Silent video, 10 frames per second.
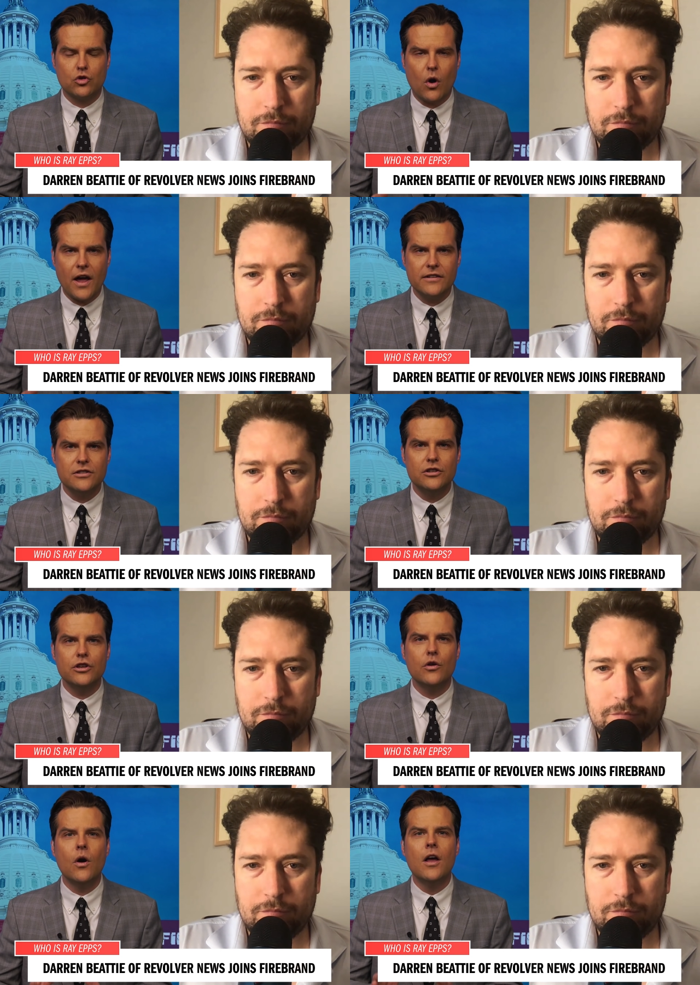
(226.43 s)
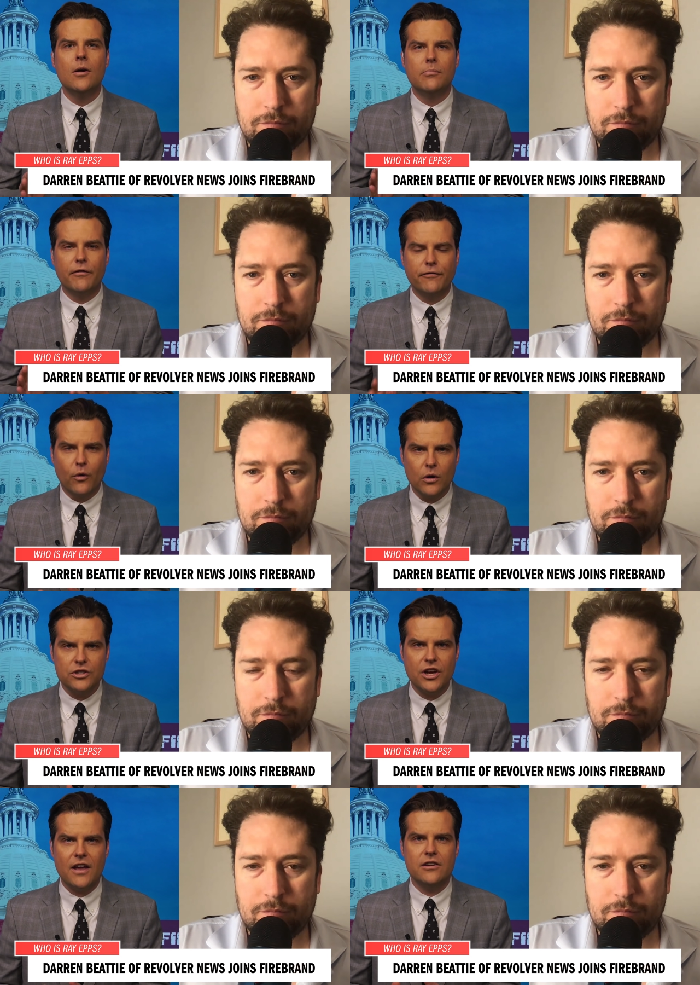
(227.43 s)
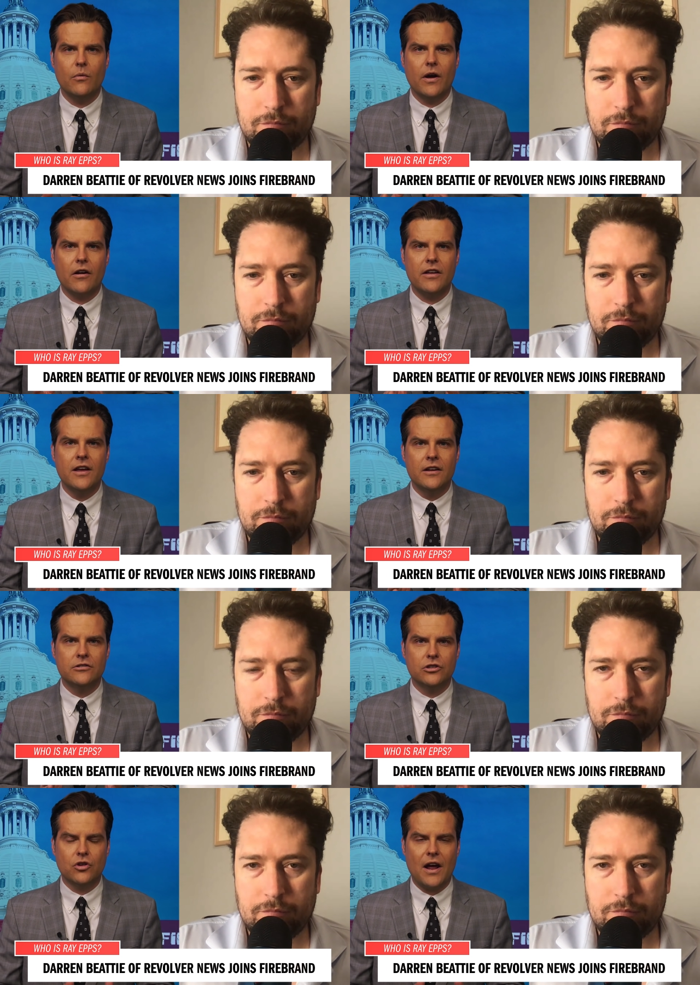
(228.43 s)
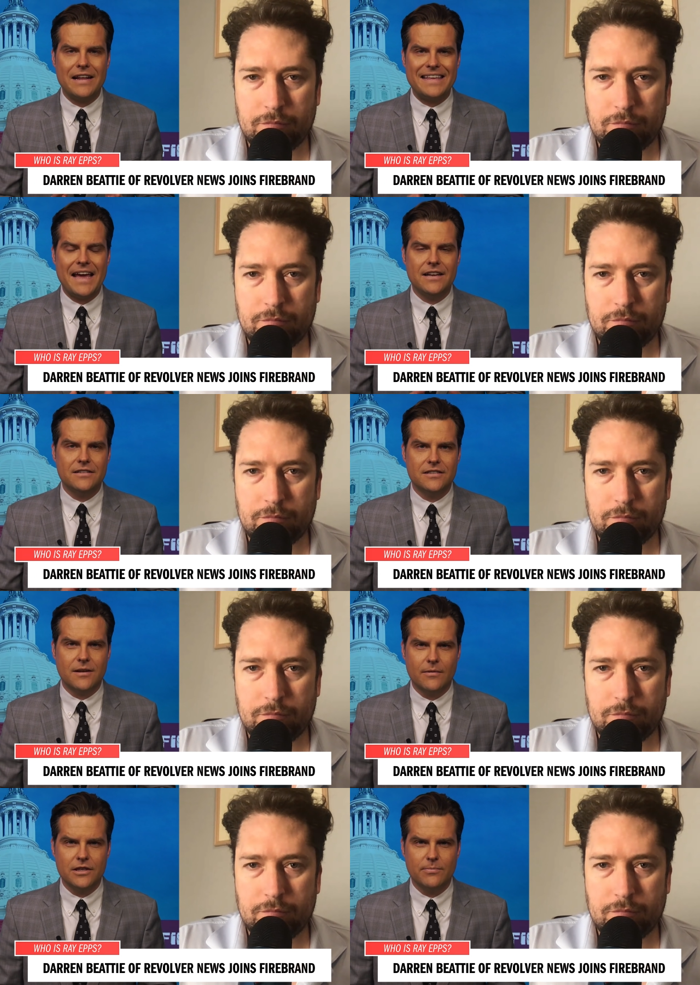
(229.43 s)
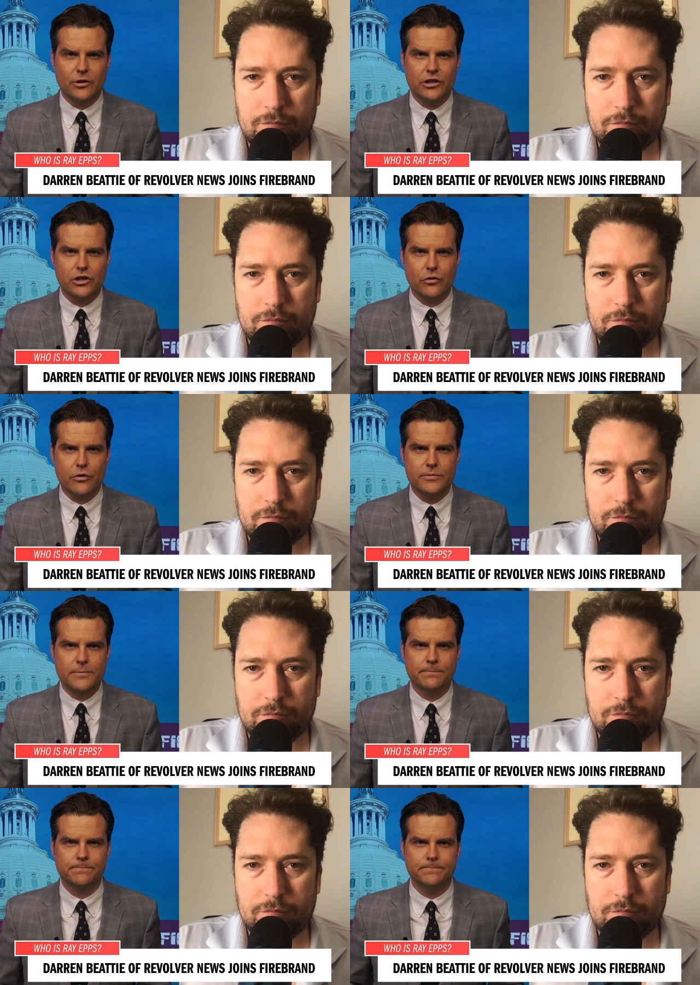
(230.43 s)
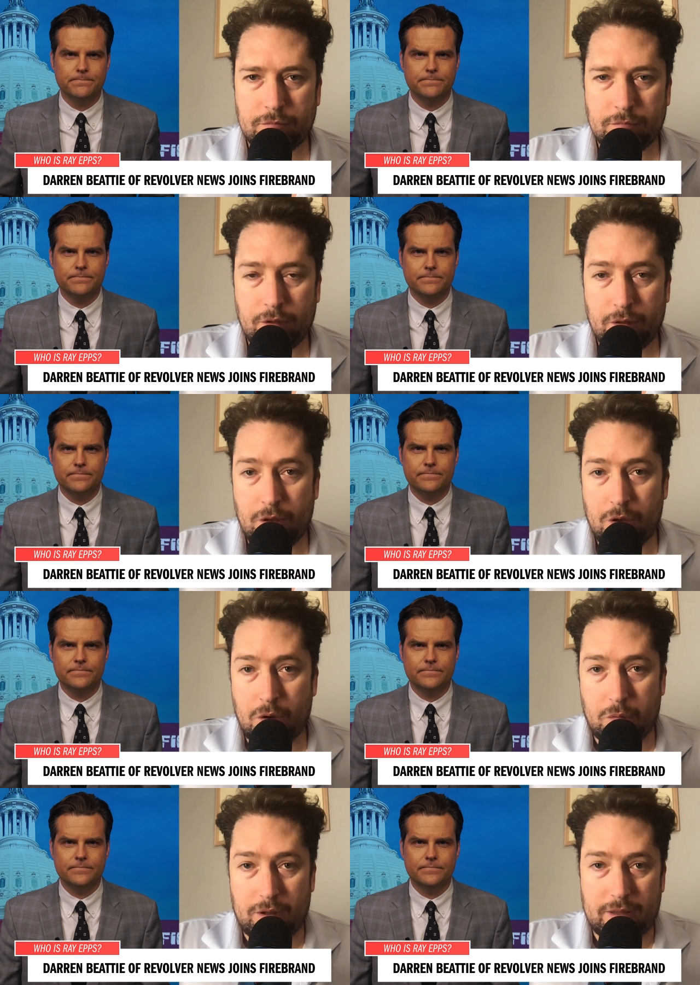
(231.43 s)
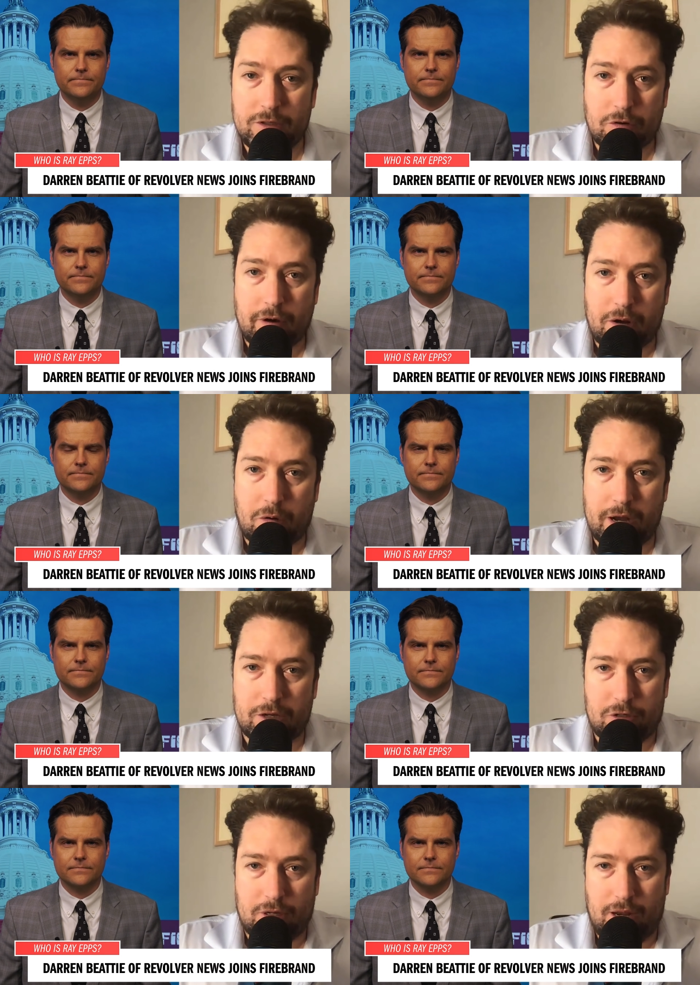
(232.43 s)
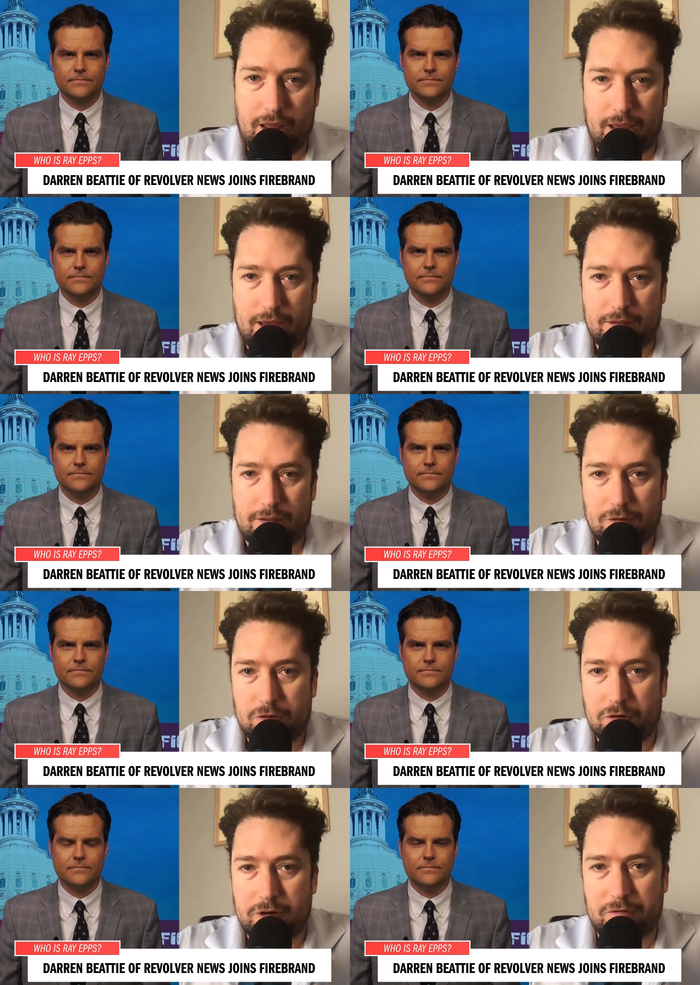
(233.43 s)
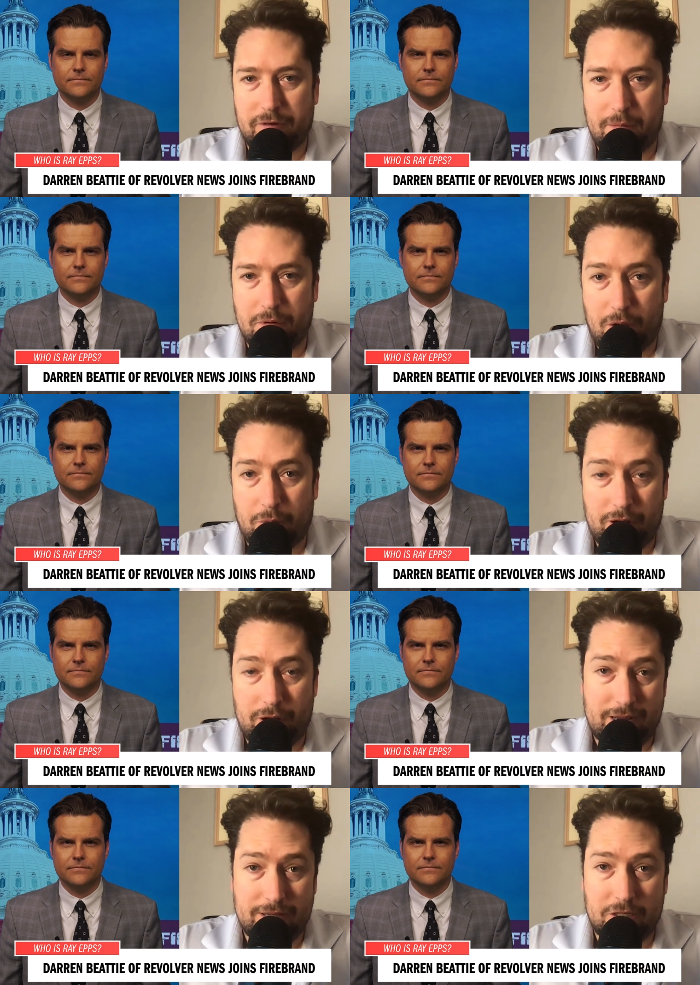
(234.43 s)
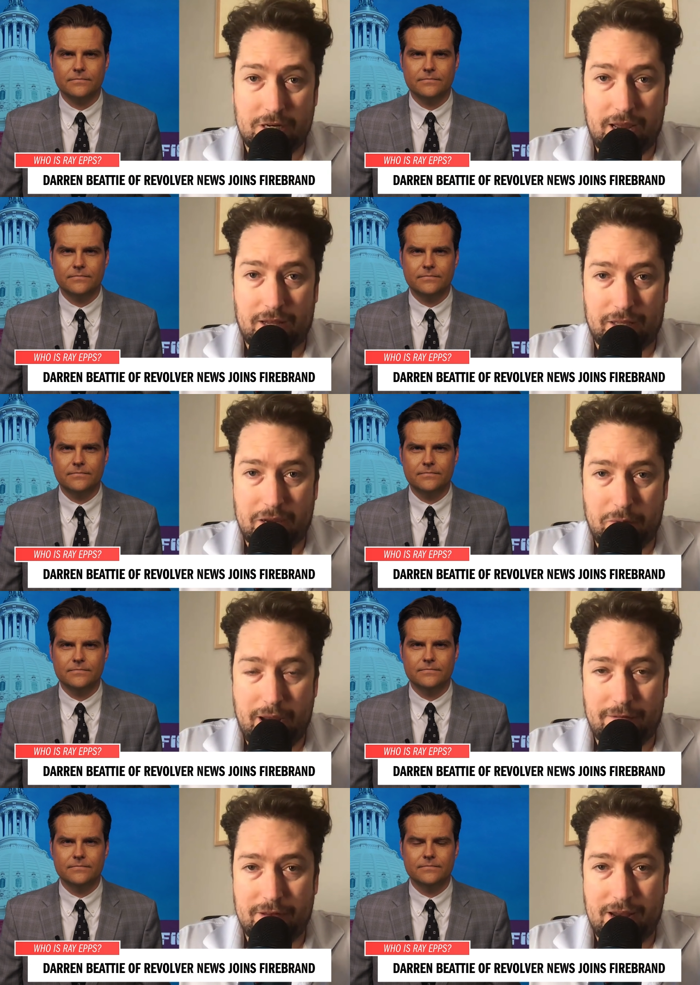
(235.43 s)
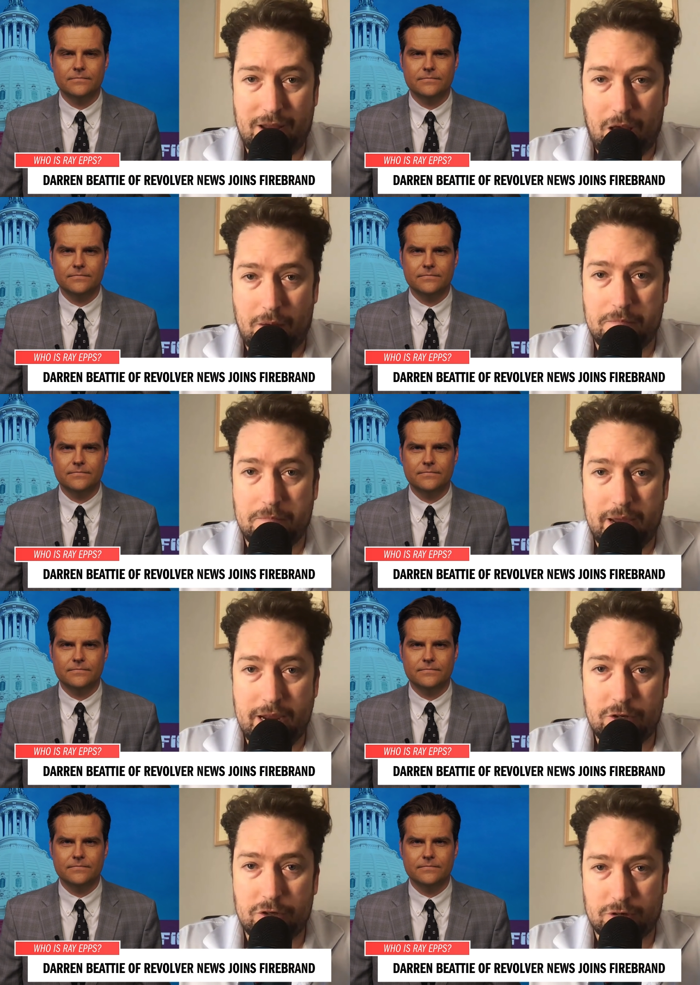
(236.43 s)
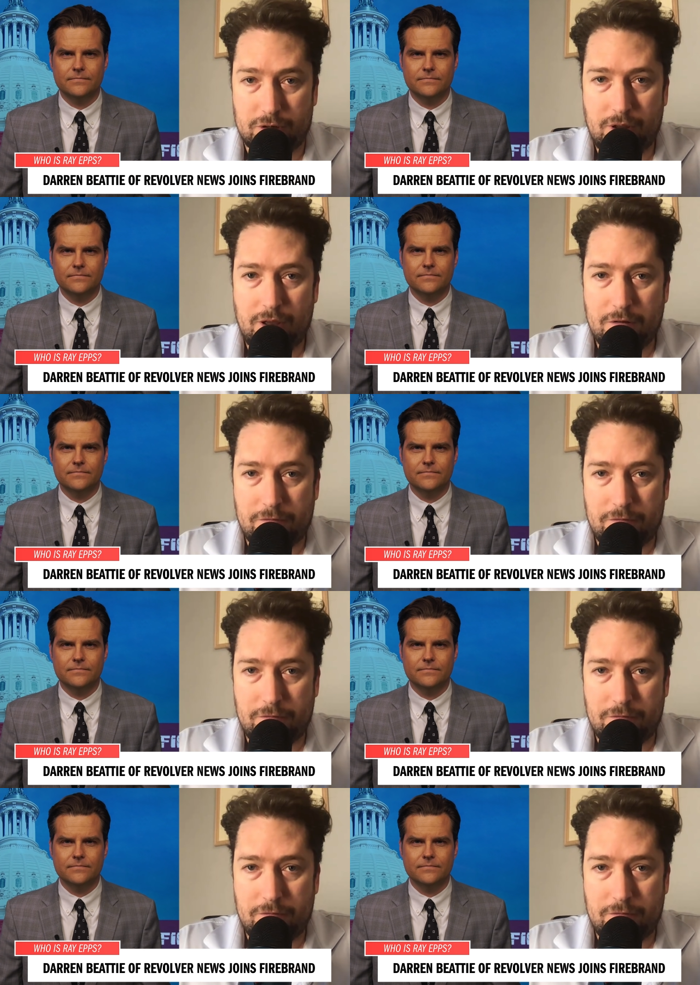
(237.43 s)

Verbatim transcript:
Speaker 1: trying to do before January to try to get into some of these militia groups.
Speaker 2: Well, that's a great question, and the story is a very broad one. And incidentally, we have a major